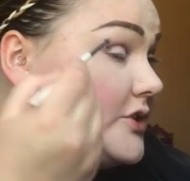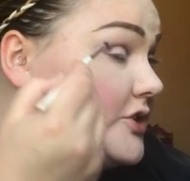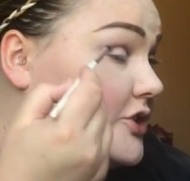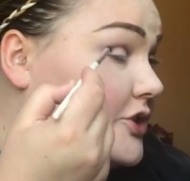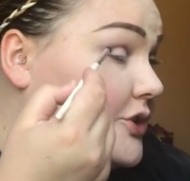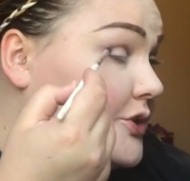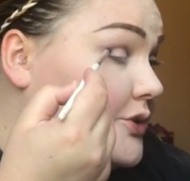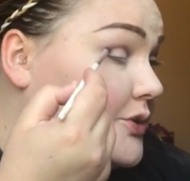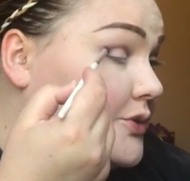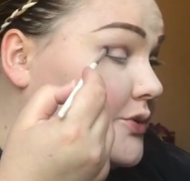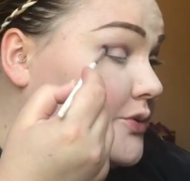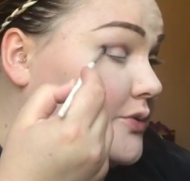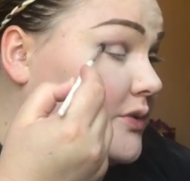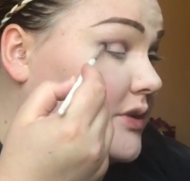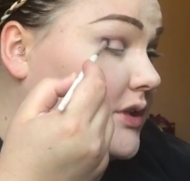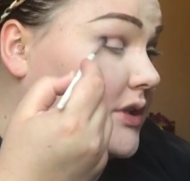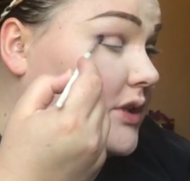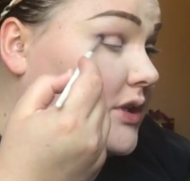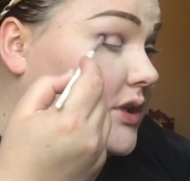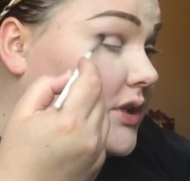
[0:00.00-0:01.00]

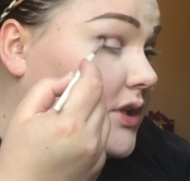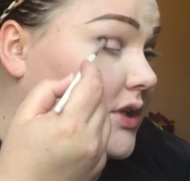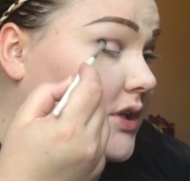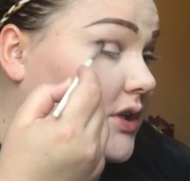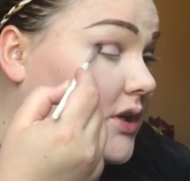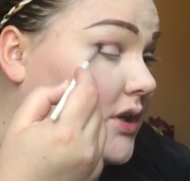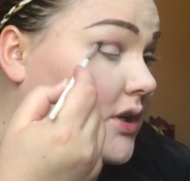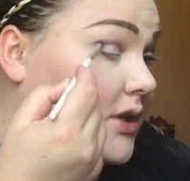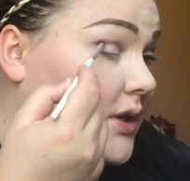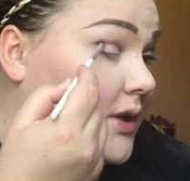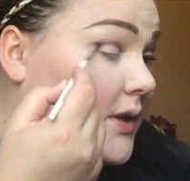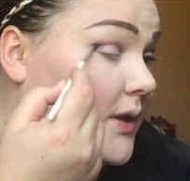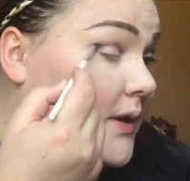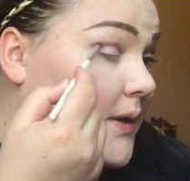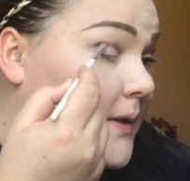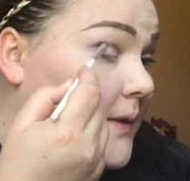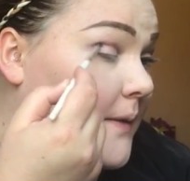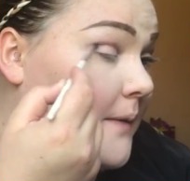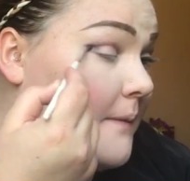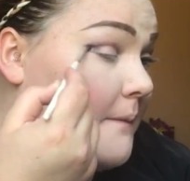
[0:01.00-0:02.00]
to
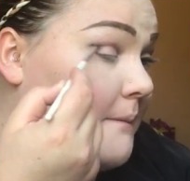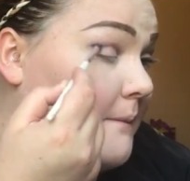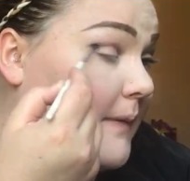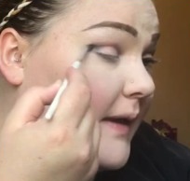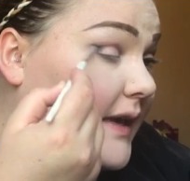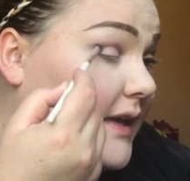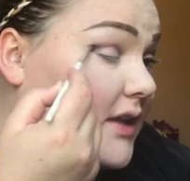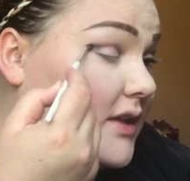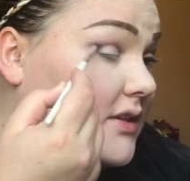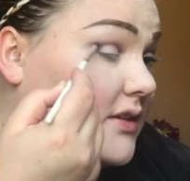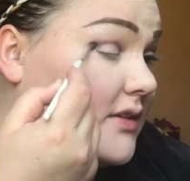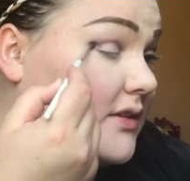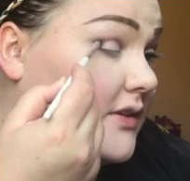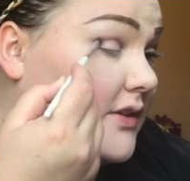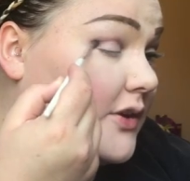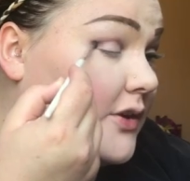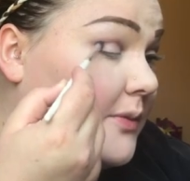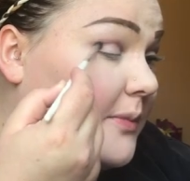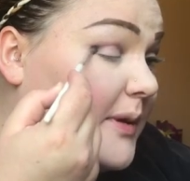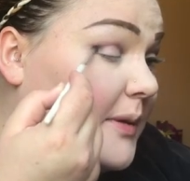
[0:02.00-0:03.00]
make a
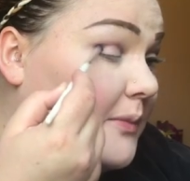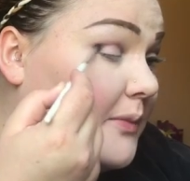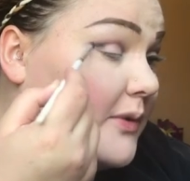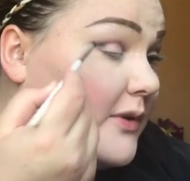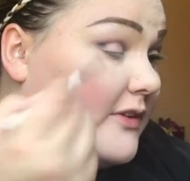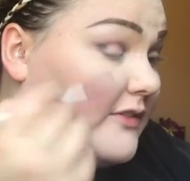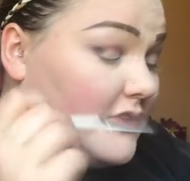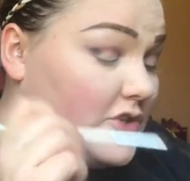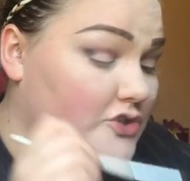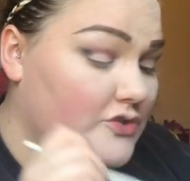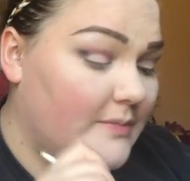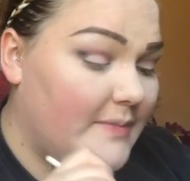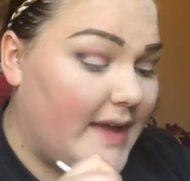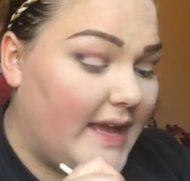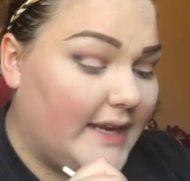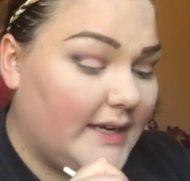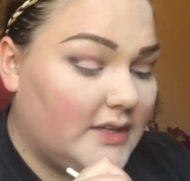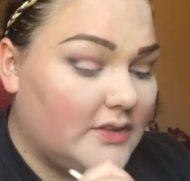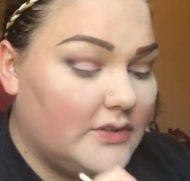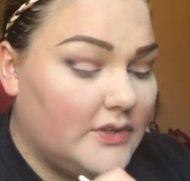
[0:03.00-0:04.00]
little bit more of a
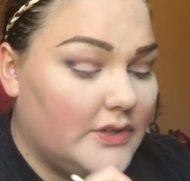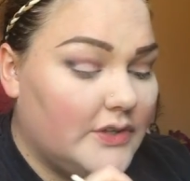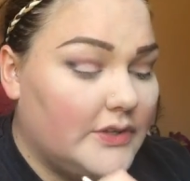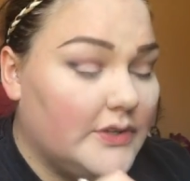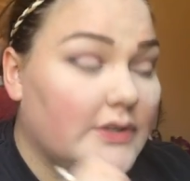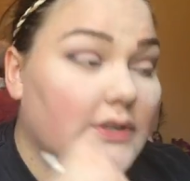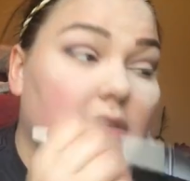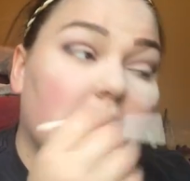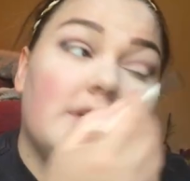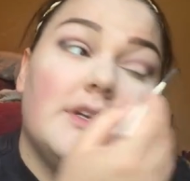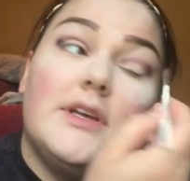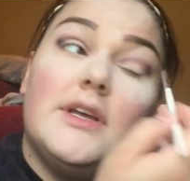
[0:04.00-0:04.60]
dramatic look.